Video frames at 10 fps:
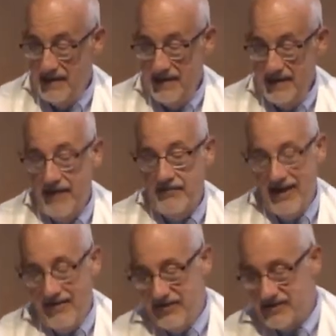Now,
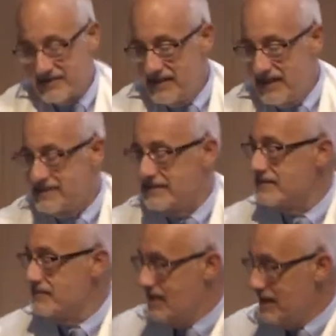obviously, that
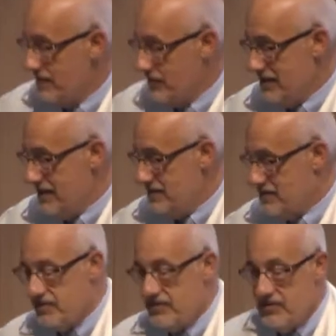doesn't mean that we need
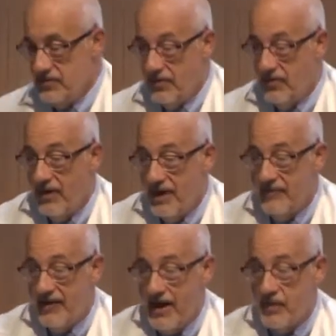to run
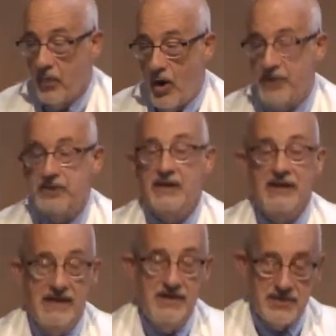around washing
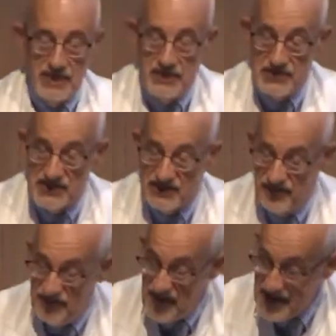each other's feet,